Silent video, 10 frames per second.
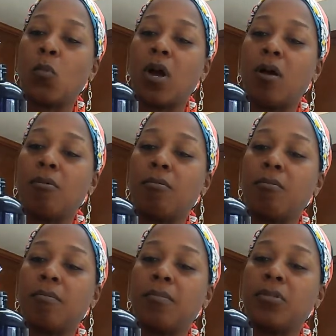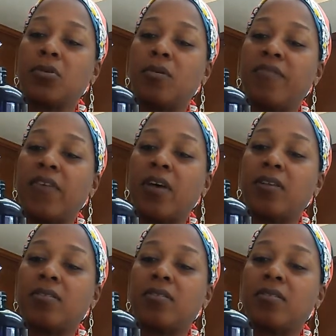Wow, it's going
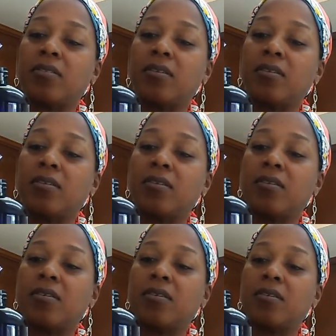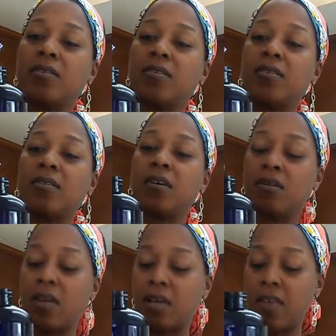fast.
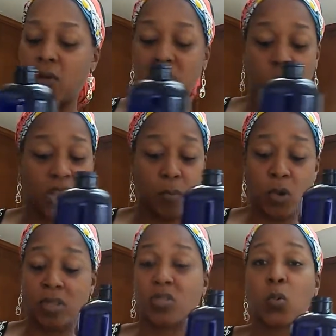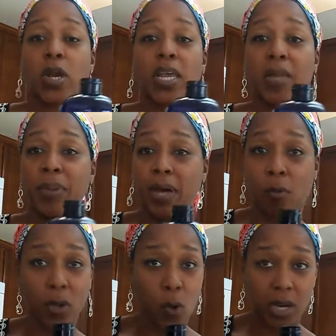Okay, that was way more than 20,
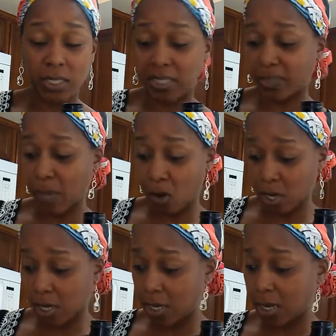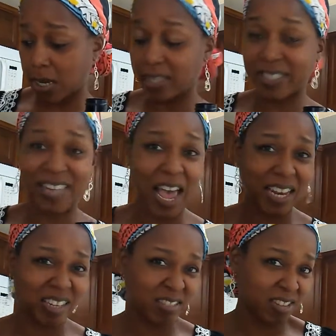but we want it to smell good, and it's not
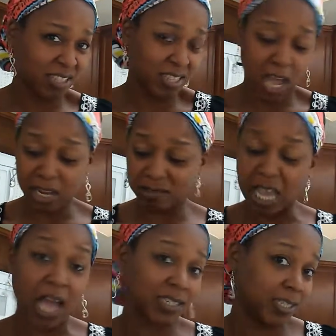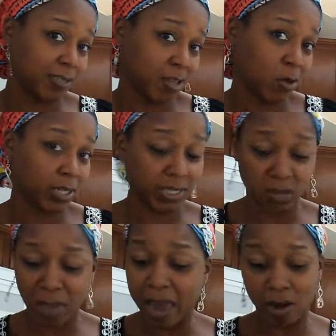toxic, so it
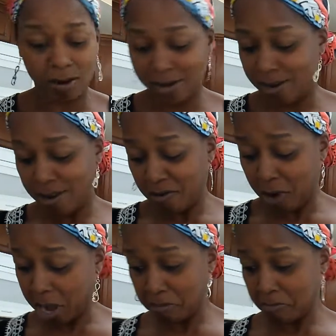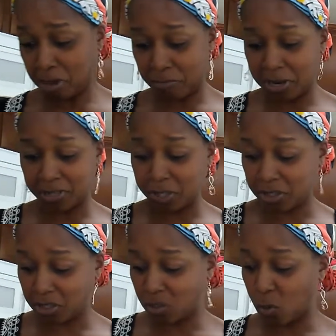doesn't matter, right? You can put as
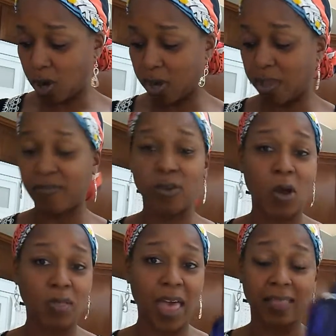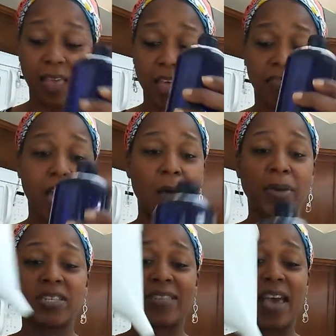much as you want. If you don't like how
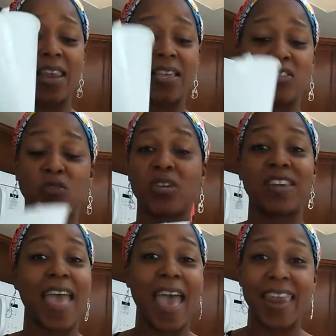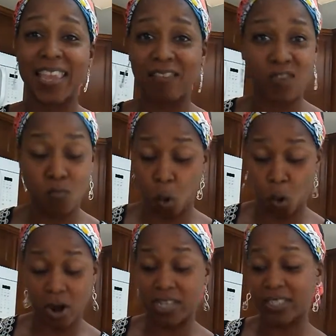much that is, you can add even
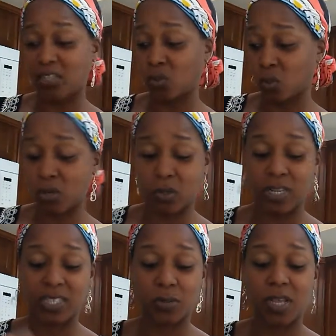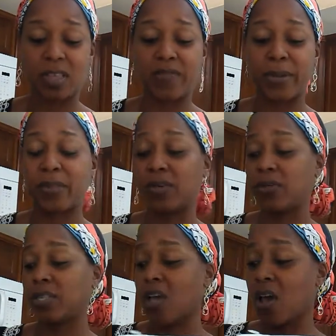more essential oils. That's what I love about
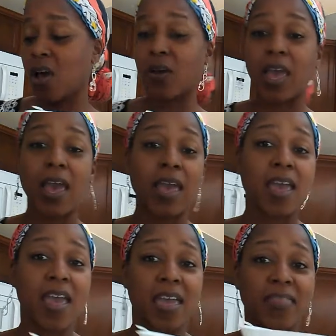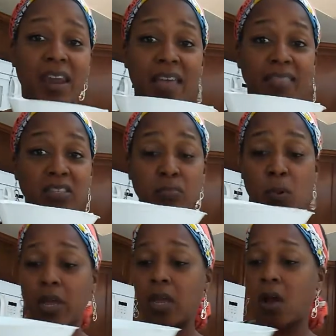those. Okay, and then at this
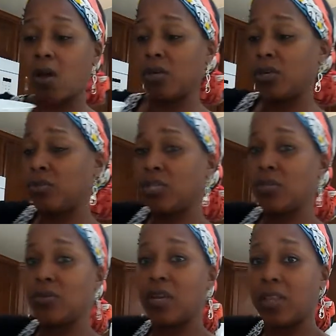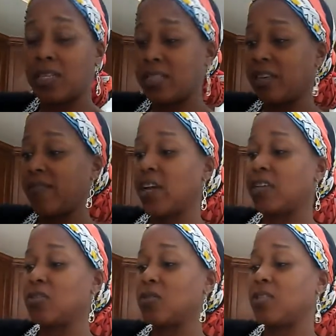point, all you do, now let's see if I
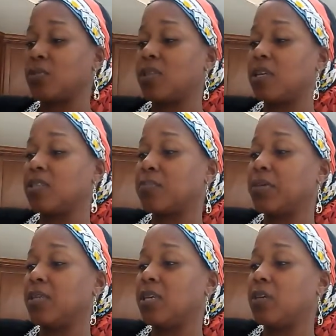can do this without spilling.